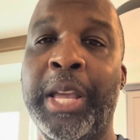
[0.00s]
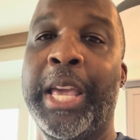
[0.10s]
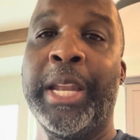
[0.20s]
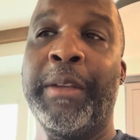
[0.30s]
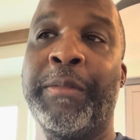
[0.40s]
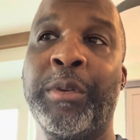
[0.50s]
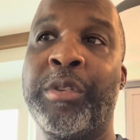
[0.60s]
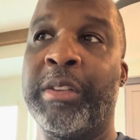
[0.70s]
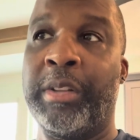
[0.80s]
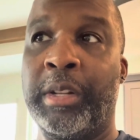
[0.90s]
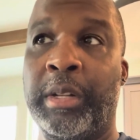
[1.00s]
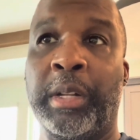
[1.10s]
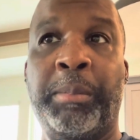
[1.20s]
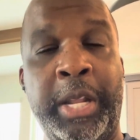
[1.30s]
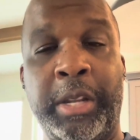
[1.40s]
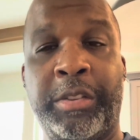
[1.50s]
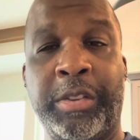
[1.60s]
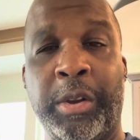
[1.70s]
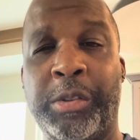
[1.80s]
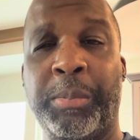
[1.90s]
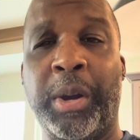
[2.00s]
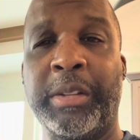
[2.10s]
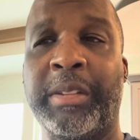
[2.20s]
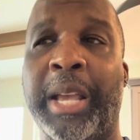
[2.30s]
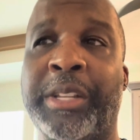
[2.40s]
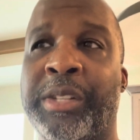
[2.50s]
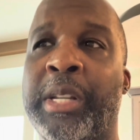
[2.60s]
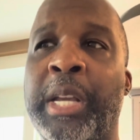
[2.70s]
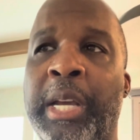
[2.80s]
and if you just, in the search bar section,